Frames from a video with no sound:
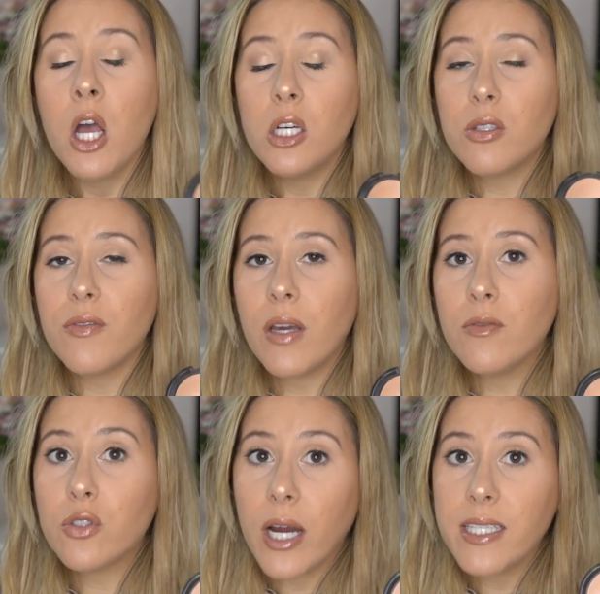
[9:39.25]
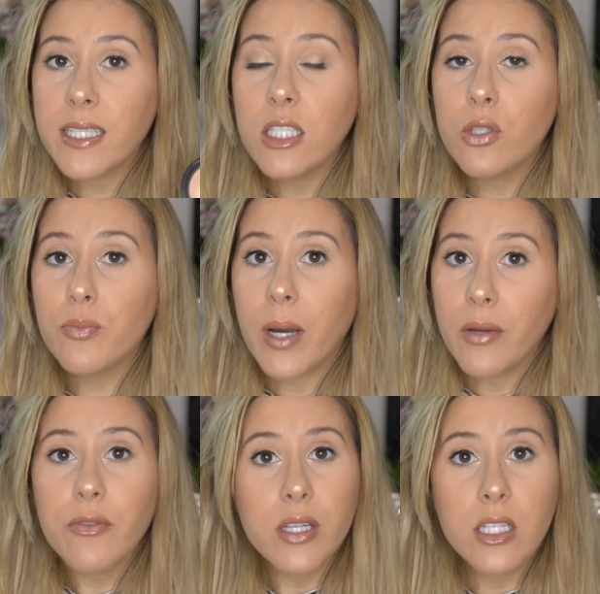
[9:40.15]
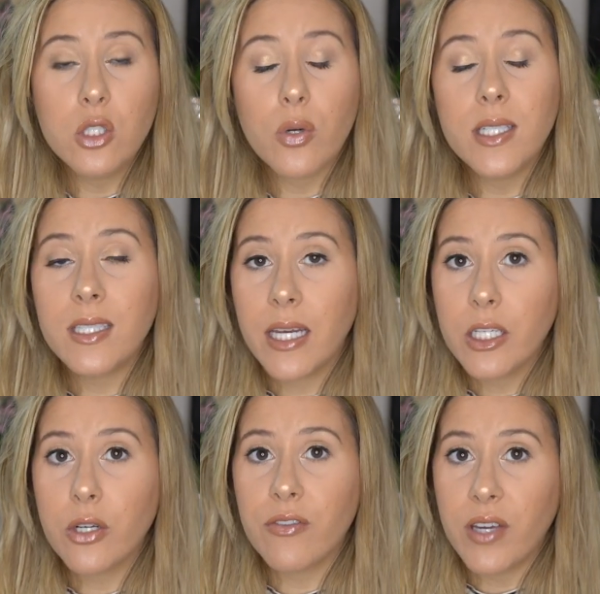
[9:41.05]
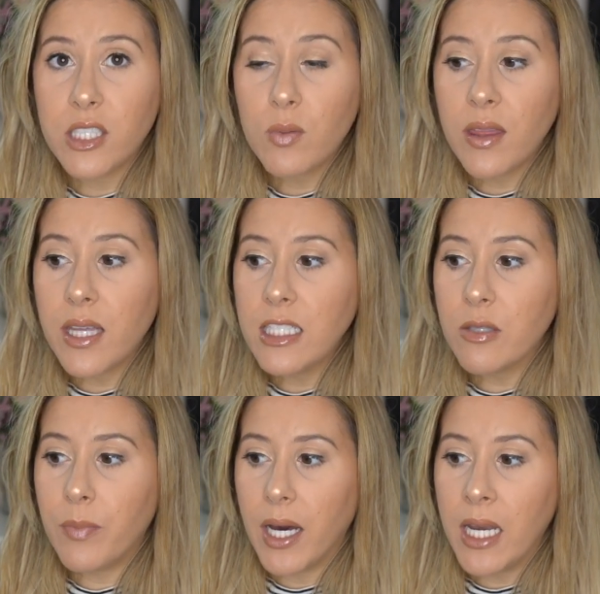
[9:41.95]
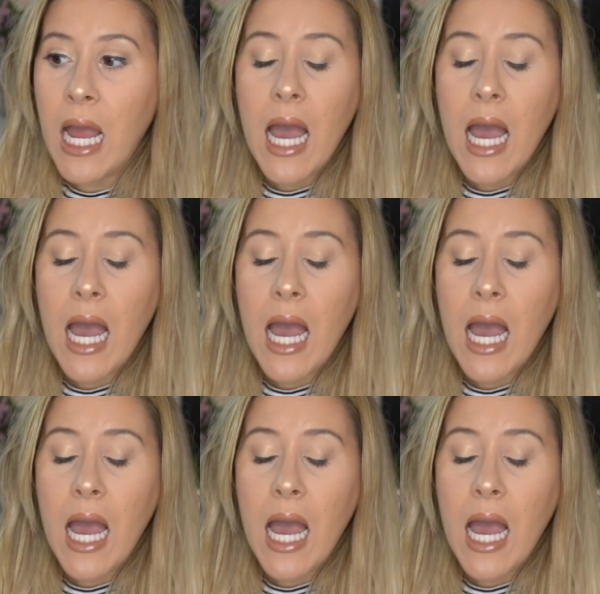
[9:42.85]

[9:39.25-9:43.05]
So if you have dry skin, you might really enjoy setting your face with this, but